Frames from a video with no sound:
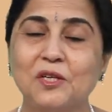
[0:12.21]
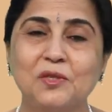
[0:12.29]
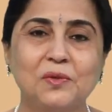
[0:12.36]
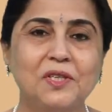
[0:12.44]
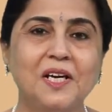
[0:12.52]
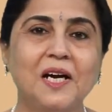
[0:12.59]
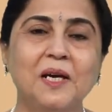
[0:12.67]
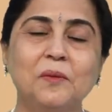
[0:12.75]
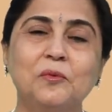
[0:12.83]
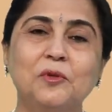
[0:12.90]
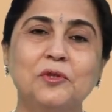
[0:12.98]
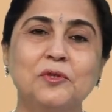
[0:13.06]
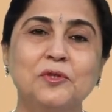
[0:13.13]
Today I am
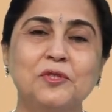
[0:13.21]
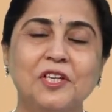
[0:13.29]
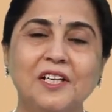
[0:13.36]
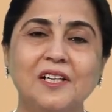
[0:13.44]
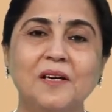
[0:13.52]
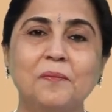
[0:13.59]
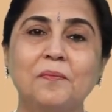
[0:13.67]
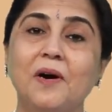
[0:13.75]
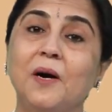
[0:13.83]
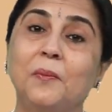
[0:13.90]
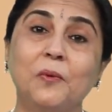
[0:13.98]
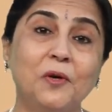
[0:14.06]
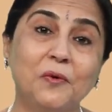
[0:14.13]
going to take up
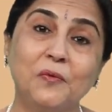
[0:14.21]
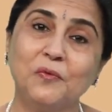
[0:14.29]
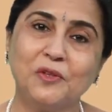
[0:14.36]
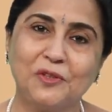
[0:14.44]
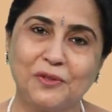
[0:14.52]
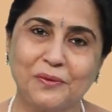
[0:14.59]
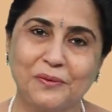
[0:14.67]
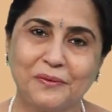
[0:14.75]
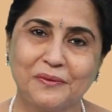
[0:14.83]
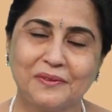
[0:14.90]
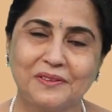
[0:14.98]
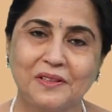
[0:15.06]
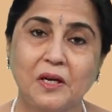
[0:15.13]
a poem with you
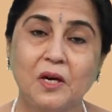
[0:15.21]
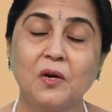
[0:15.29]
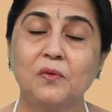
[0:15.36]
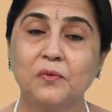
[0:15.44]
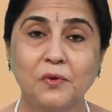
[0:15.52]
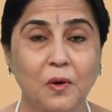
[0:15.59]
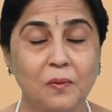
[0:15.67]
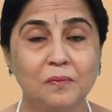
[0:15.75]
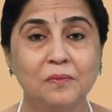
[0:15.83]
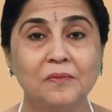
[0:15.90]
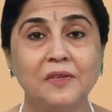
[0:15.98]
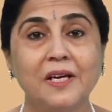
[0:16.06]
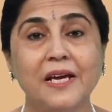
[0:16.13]
from
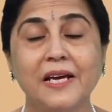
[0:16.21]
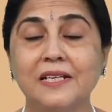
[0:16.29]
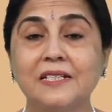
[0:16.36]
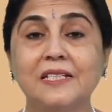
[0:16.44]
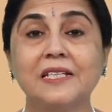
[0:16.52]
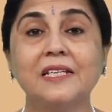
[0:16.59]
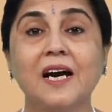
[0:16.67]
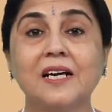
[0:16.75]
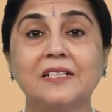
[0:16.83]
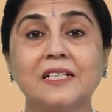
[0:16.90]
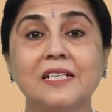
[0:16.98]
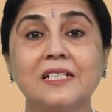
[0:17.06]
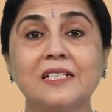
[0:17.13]

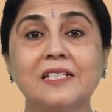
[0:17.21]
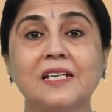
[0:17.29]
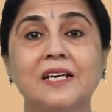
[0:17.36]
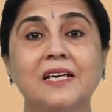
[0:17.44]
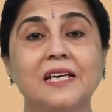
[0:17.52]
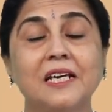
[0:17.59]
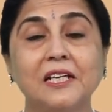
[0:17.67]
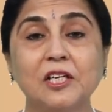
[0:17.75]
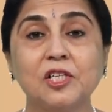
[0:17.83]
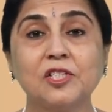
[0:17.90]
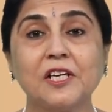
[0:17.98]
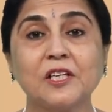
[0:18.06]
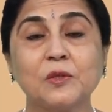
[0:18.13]
NCERT's
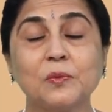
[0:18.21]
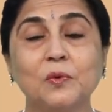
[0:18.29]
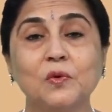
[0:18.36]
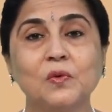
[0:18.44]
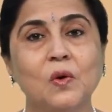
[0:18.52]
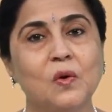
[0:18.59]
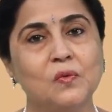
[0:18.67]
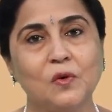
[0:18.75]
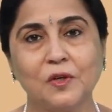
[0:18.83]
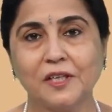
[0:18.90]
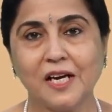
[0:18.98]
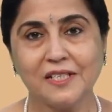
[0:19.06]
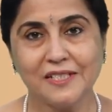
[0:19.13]
English textbook for
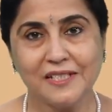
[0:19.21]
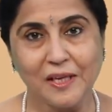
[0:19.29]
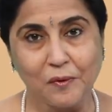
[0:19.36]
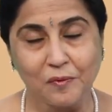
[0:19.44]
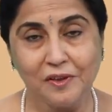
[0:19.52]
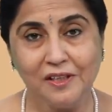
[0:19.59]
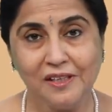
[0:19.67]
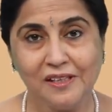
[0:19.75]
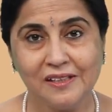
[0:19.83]
class 11.